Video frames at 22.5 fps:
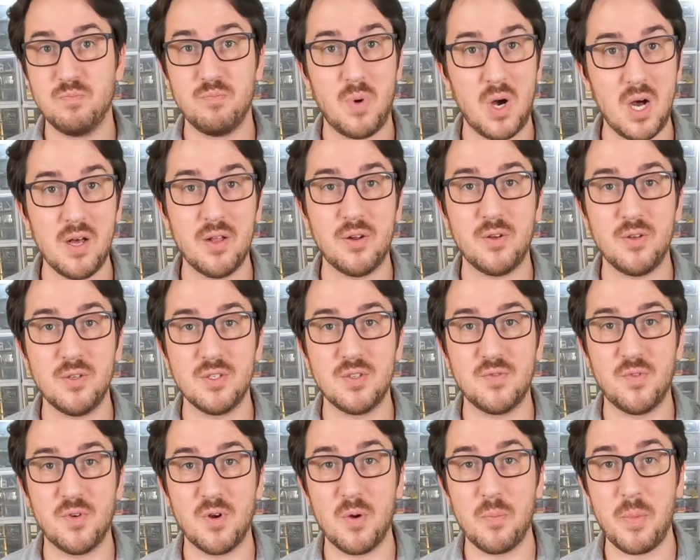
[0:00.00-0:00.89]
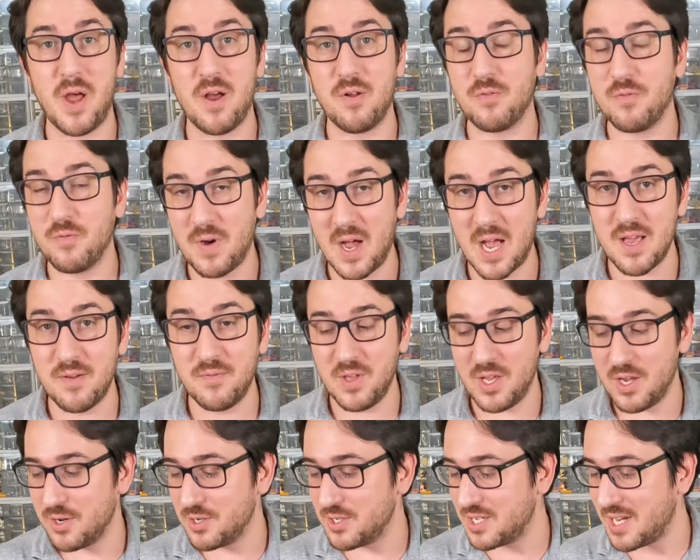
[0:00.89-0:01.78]
models for about five
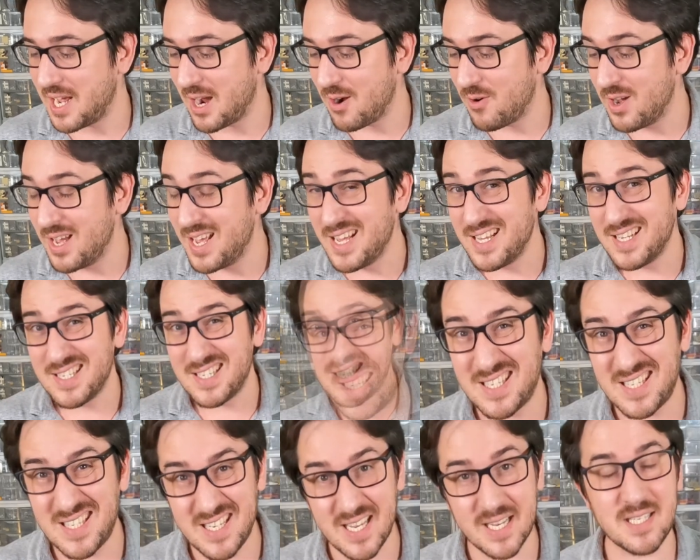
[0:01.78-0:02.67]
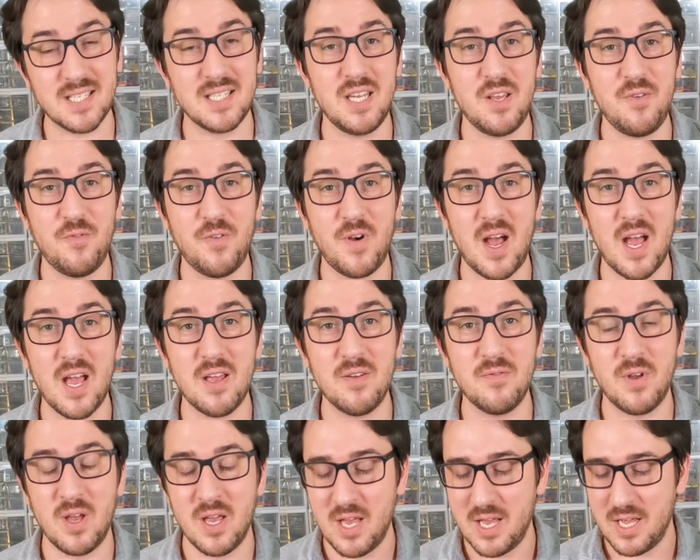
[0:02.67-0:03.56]
years now,
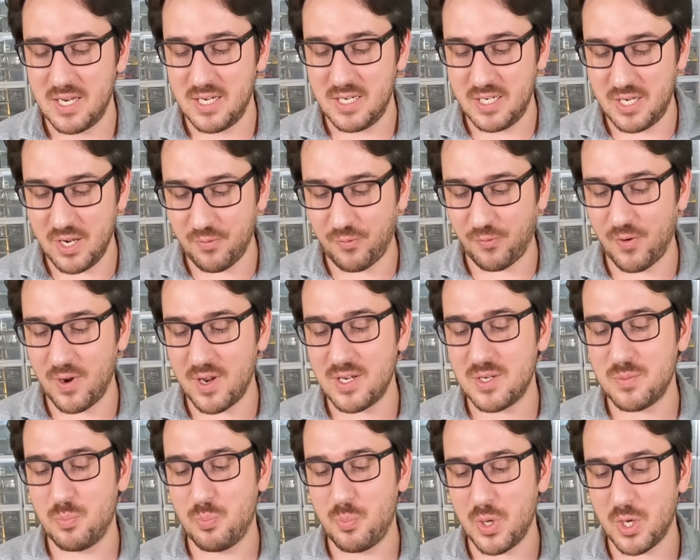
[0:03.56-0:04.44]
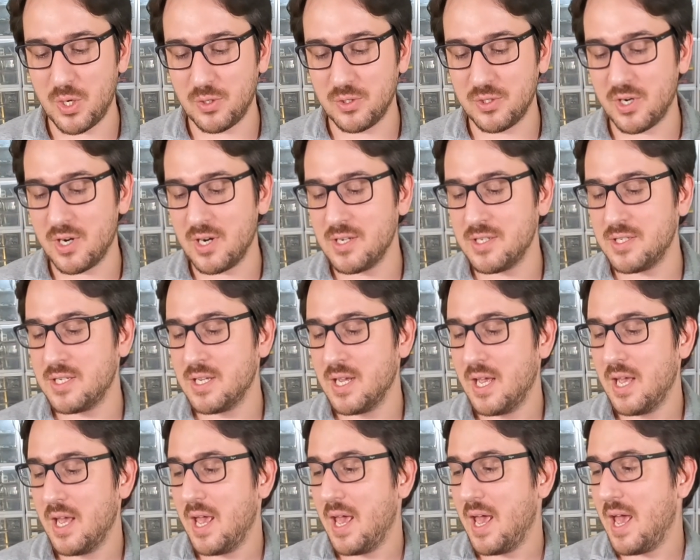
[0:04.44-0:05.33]
65 different builders
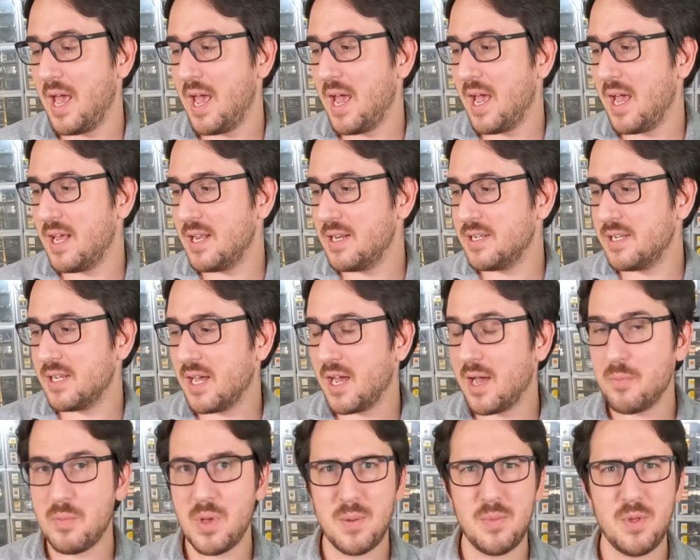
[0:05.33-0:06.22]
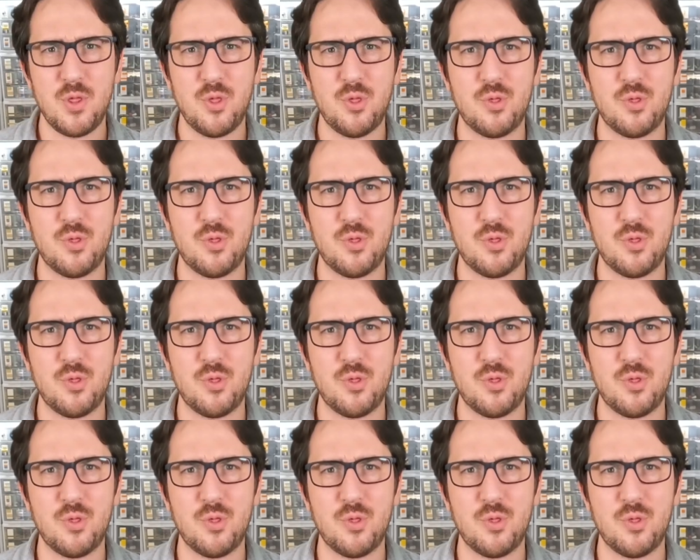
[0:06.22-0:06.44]
and uh, maybe